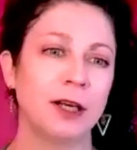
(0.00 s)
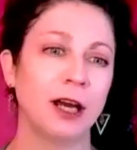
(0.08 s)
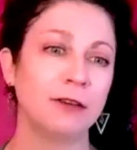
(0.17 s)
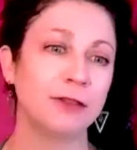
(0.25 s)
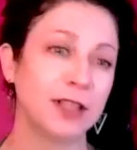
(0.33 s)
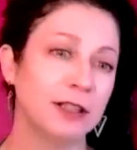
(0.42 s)

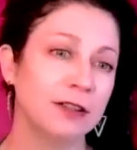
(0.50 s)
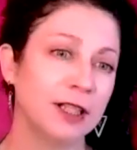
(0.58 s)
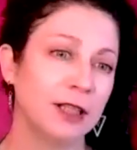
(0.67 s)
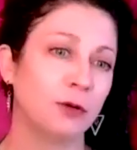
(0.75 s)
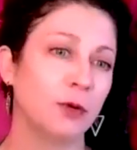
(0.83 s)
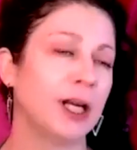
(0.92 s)
of
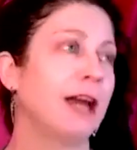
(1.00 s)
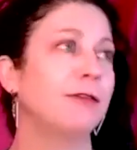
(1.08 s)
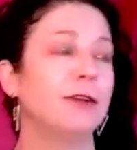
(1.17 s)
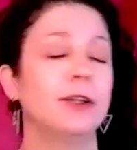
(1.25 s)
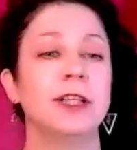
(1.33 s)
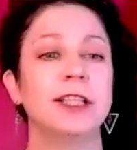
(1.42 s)
healing,
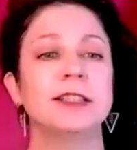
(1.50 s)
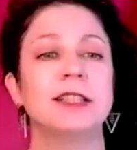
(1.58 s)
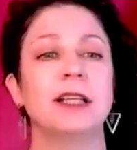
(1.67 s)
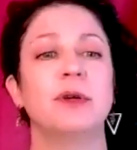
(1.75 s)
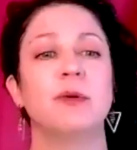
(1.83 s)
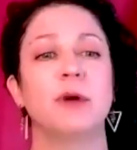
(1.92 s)
whatever it is
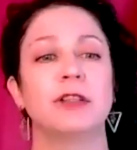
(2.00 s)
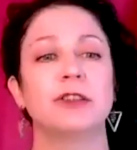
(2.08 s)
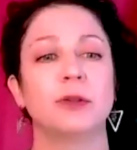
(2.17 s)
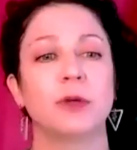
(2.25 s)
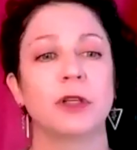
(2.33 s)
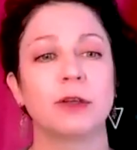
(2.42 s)
that we want
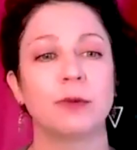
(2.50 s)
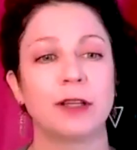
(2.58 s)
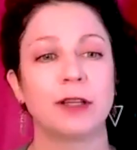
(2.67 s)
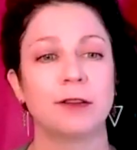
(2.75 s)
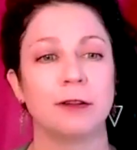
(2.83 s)
to work with